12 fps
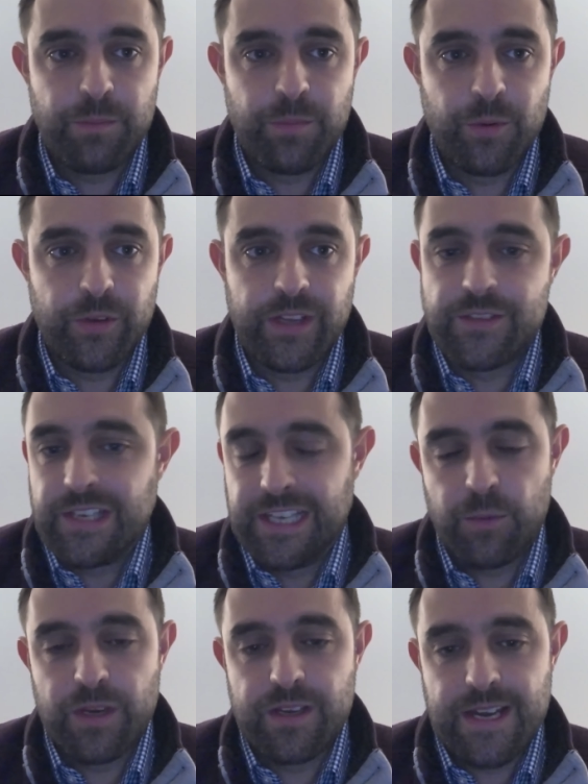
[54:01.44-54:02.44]
be put into
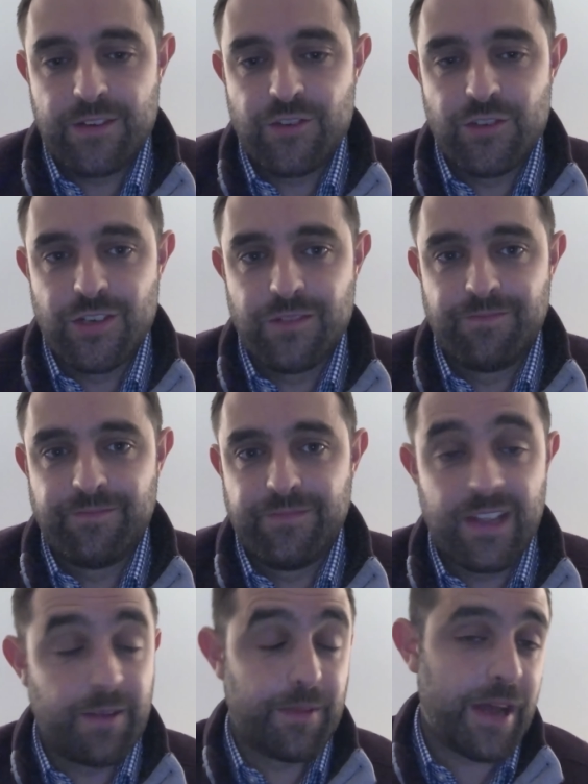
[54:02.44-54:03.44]
liquid nitrogen.
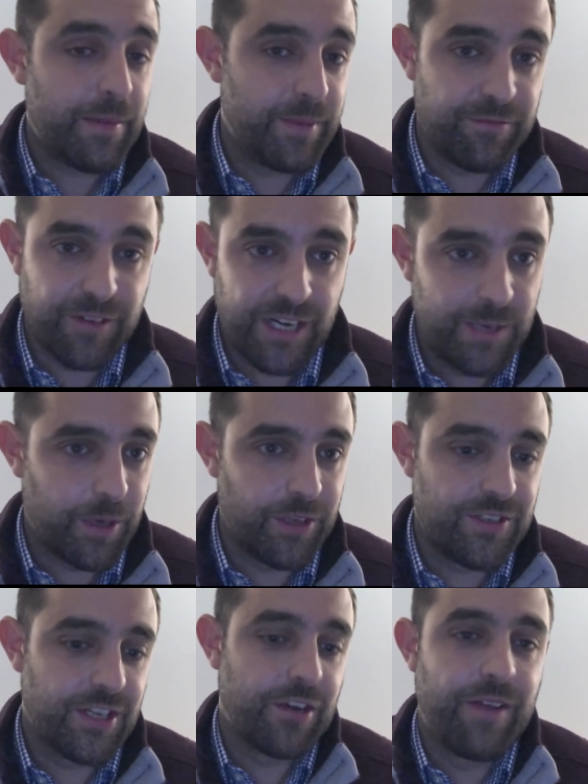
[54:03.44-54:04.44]
I'm happy for anybody
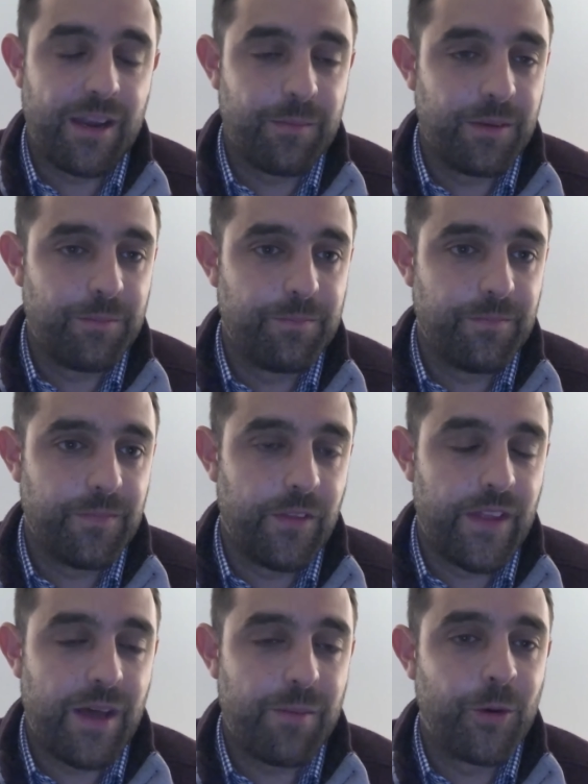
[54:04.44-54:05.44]
to correct me on
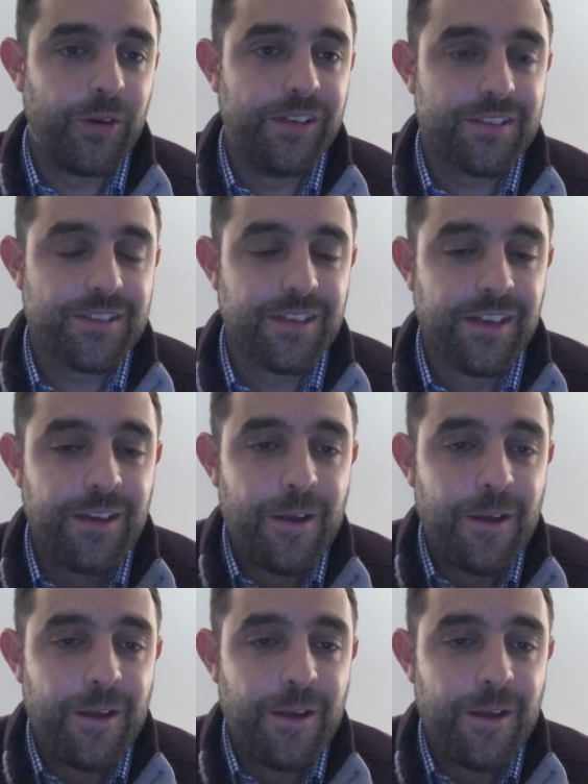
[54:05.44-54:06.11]
that point.